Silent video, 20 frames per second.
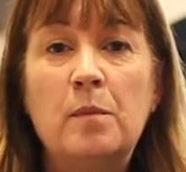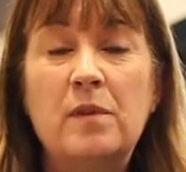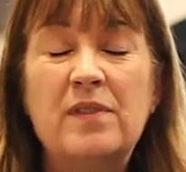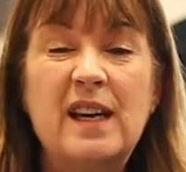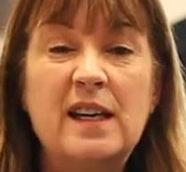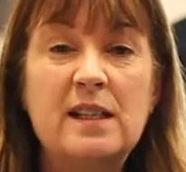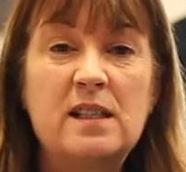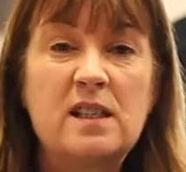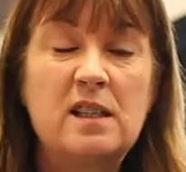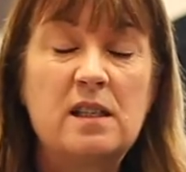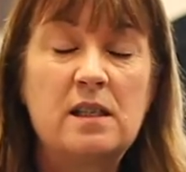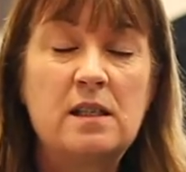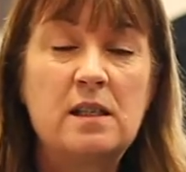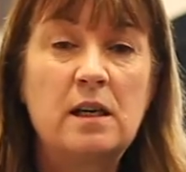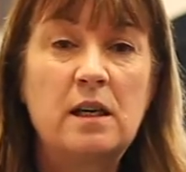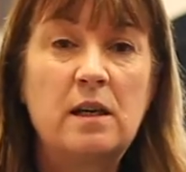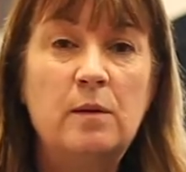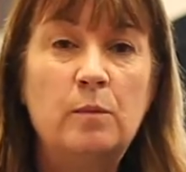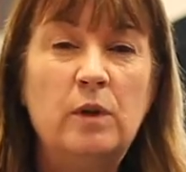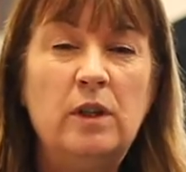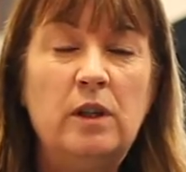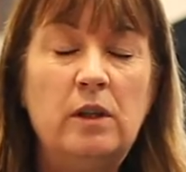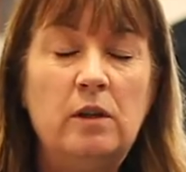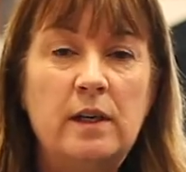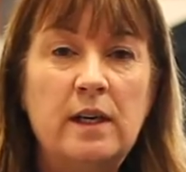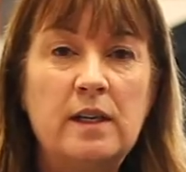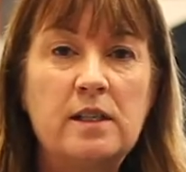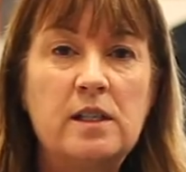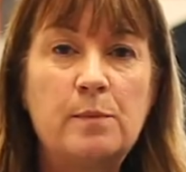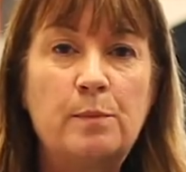That's the time when you
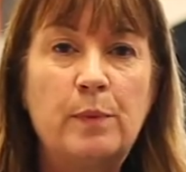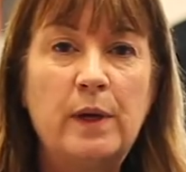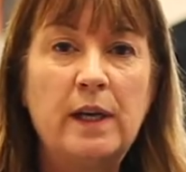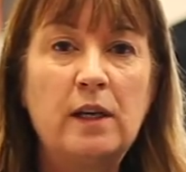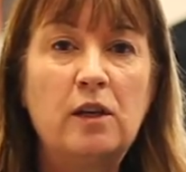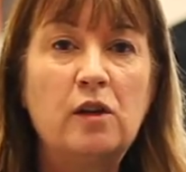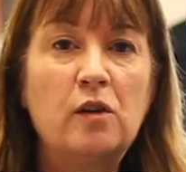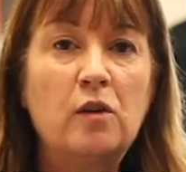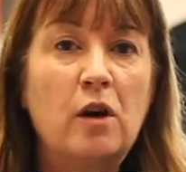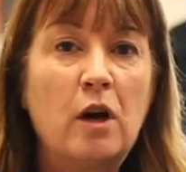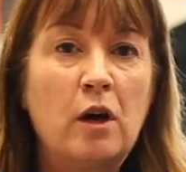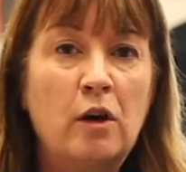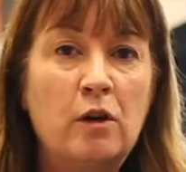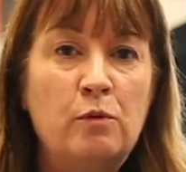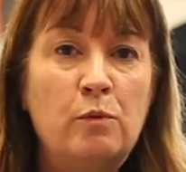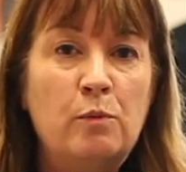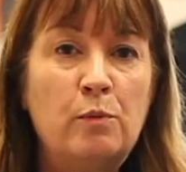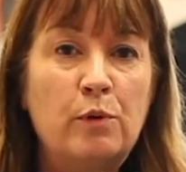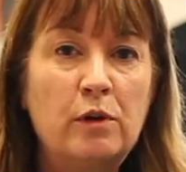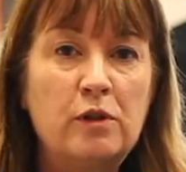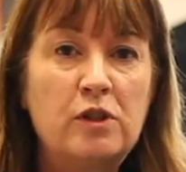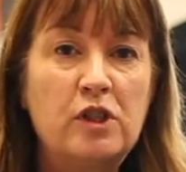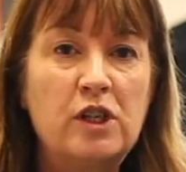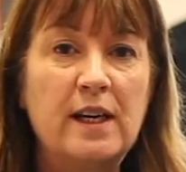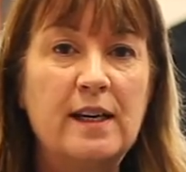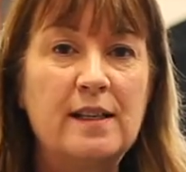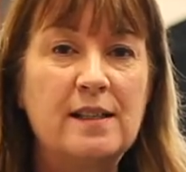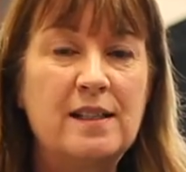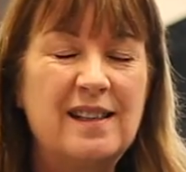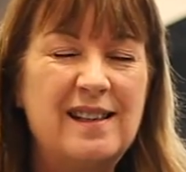get to pick your own
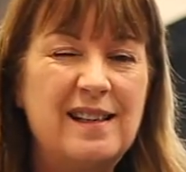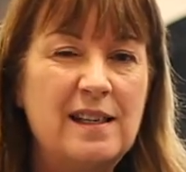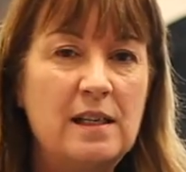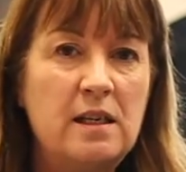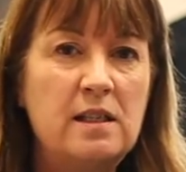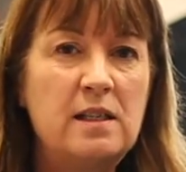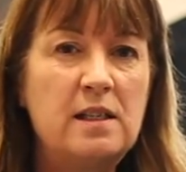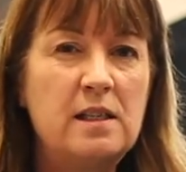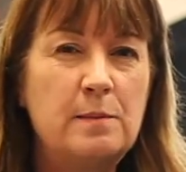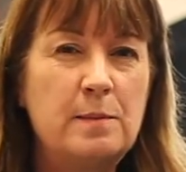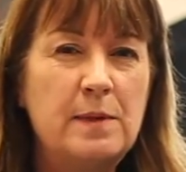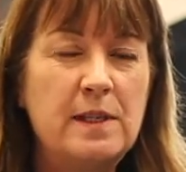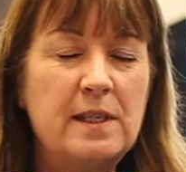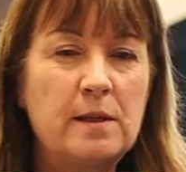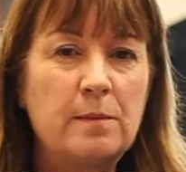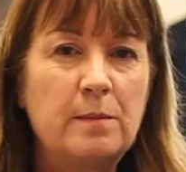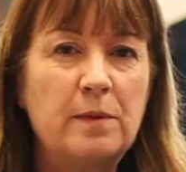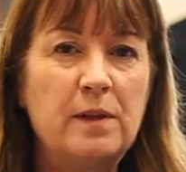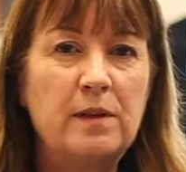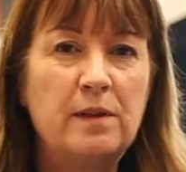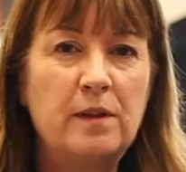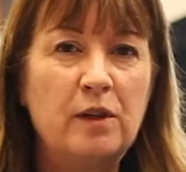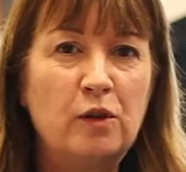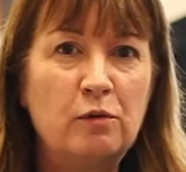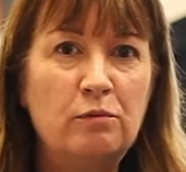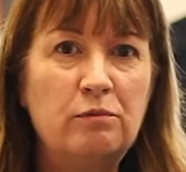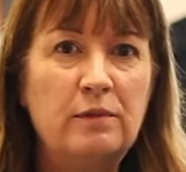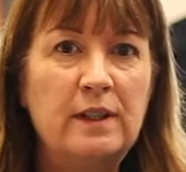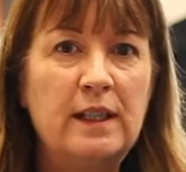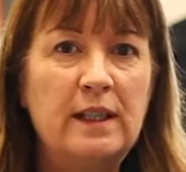project, and it needs to be something that
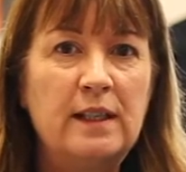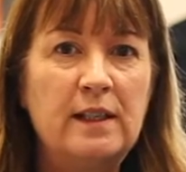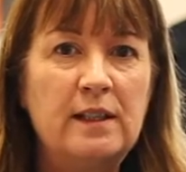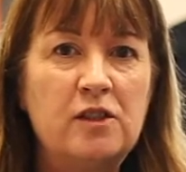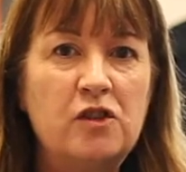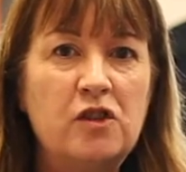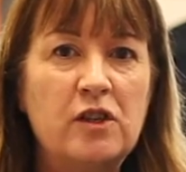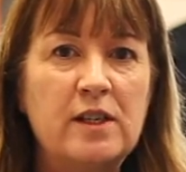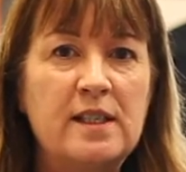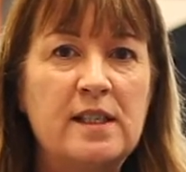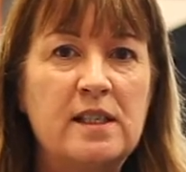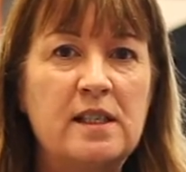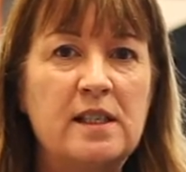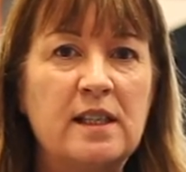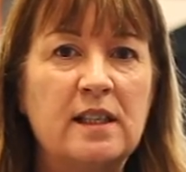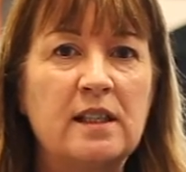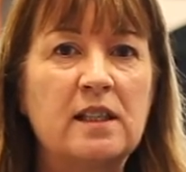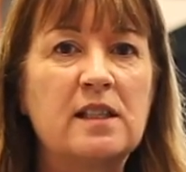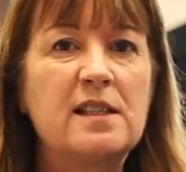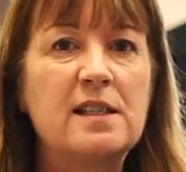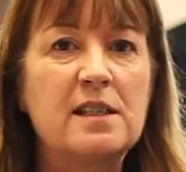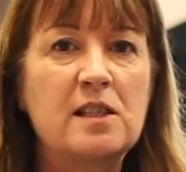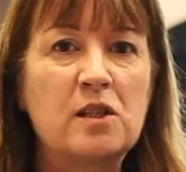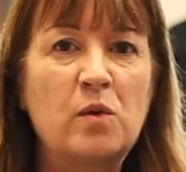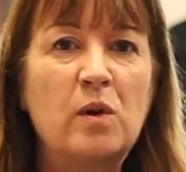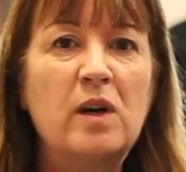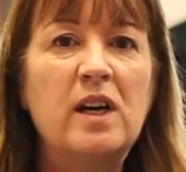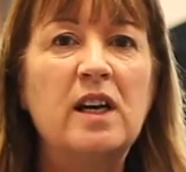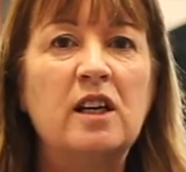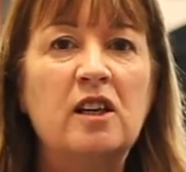you're really interested in, because it's
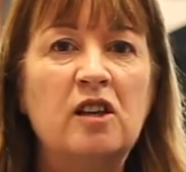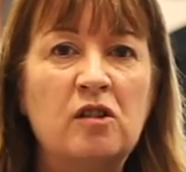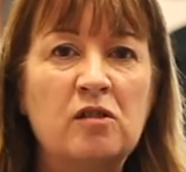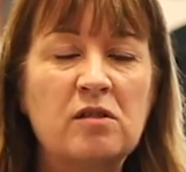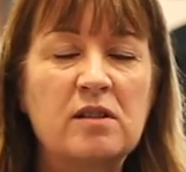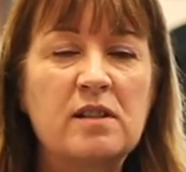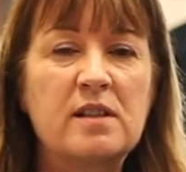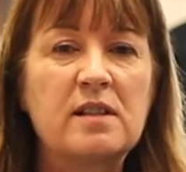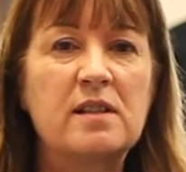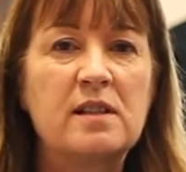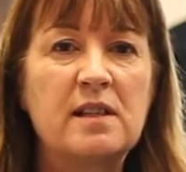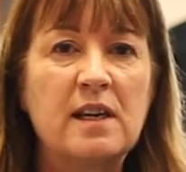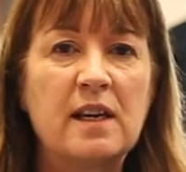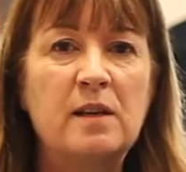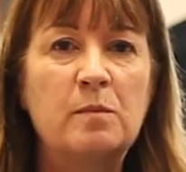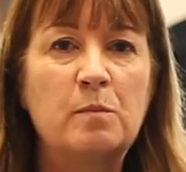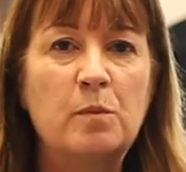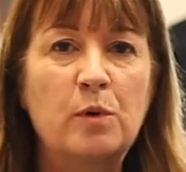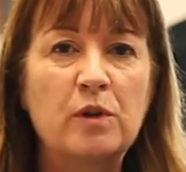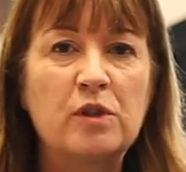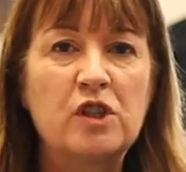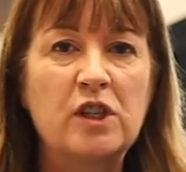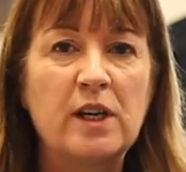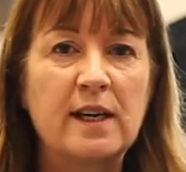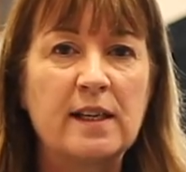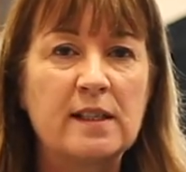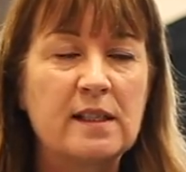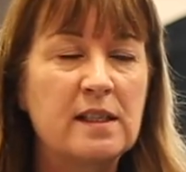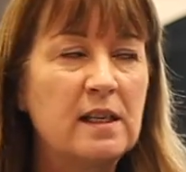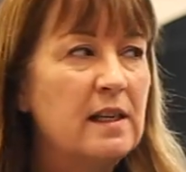quite a long sustained
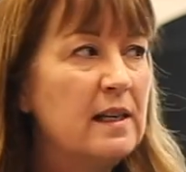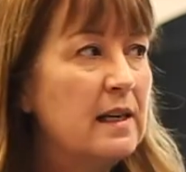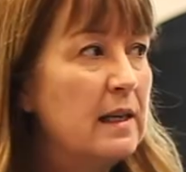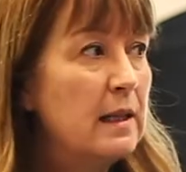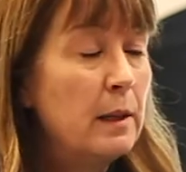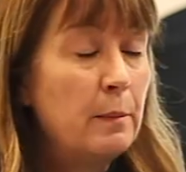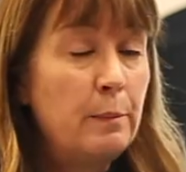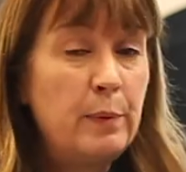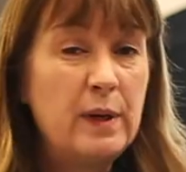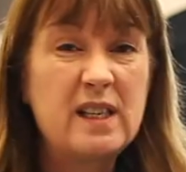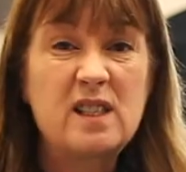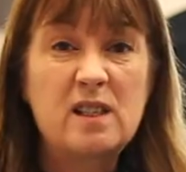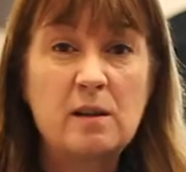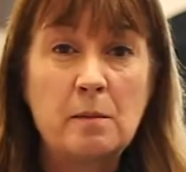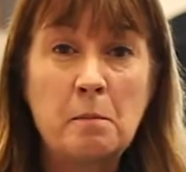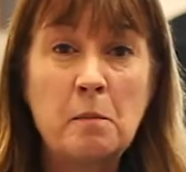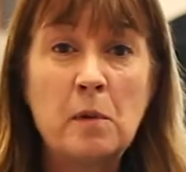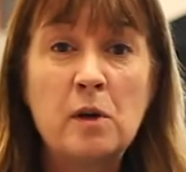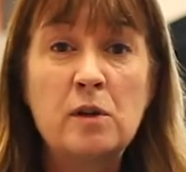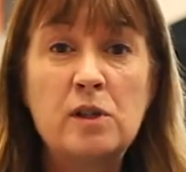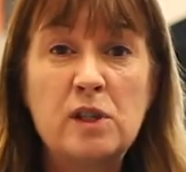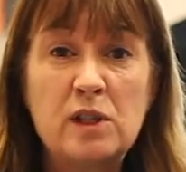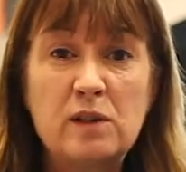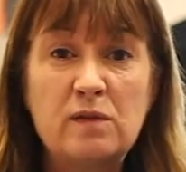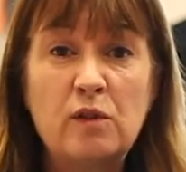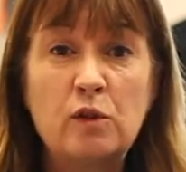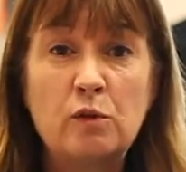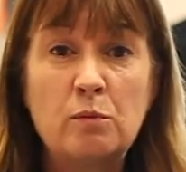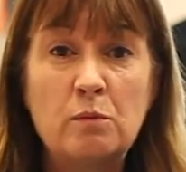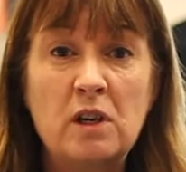project that picks up most
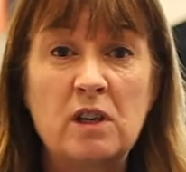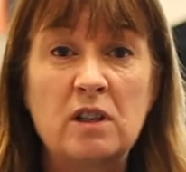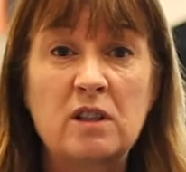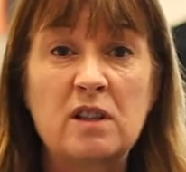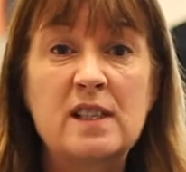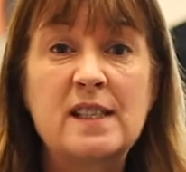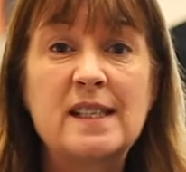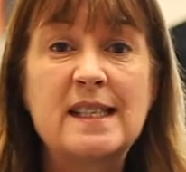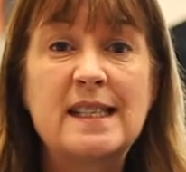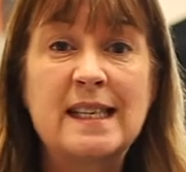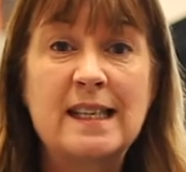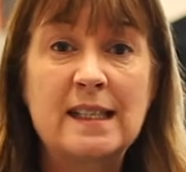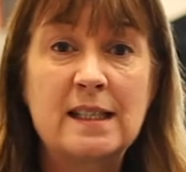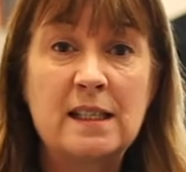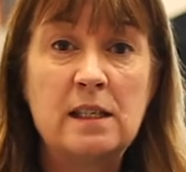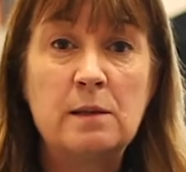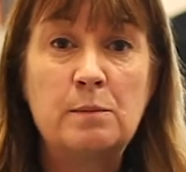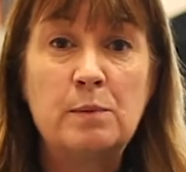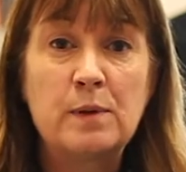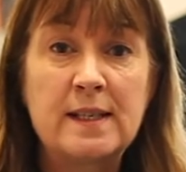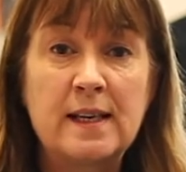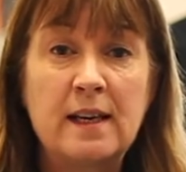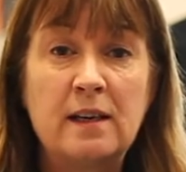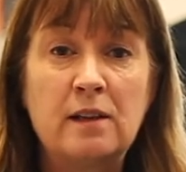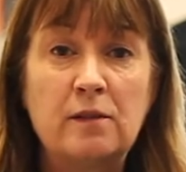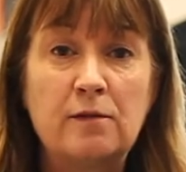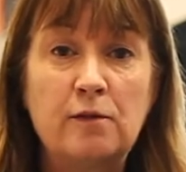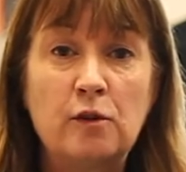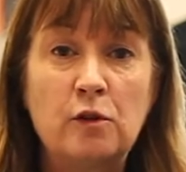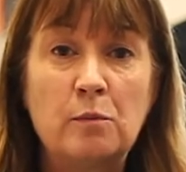of your marks,
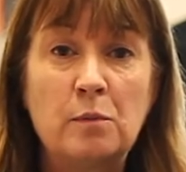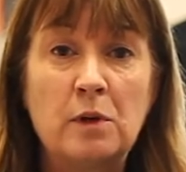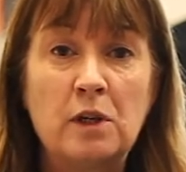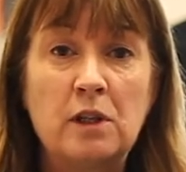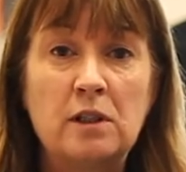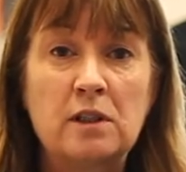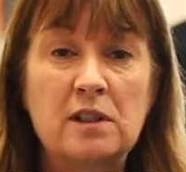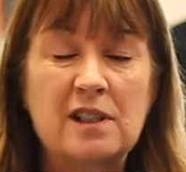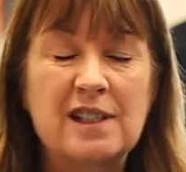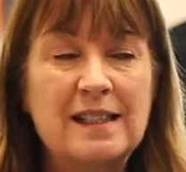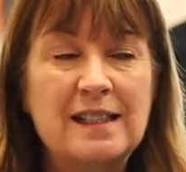60% of your marks.